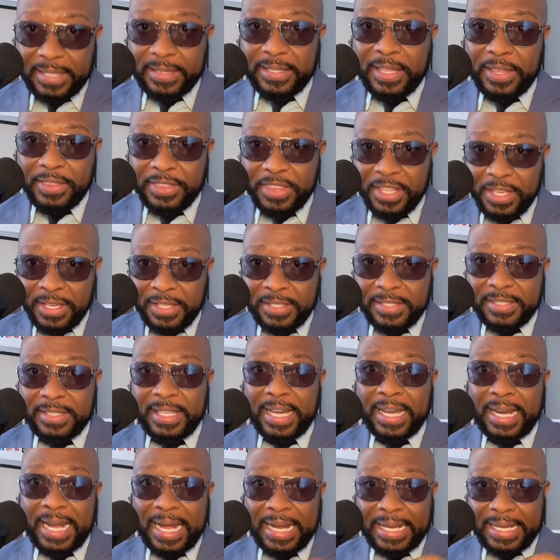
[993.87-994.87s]
the things
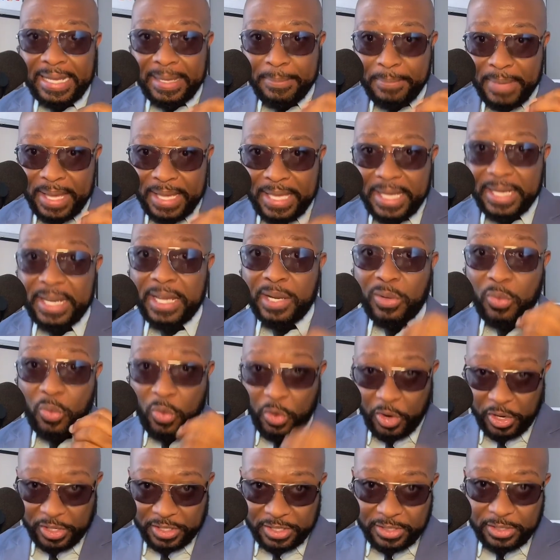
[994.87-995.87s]
that are making it
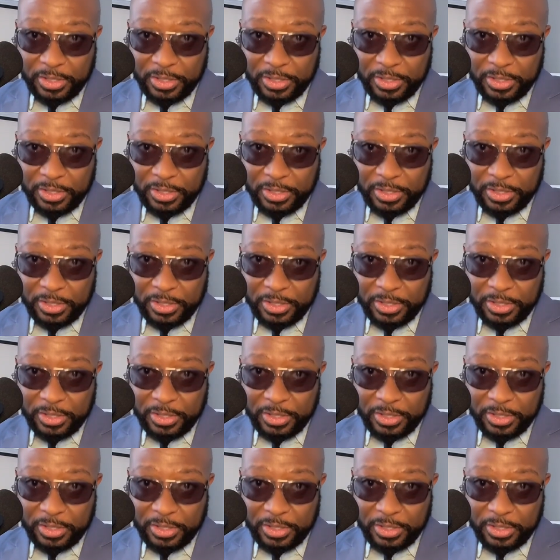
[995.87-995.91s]
worse.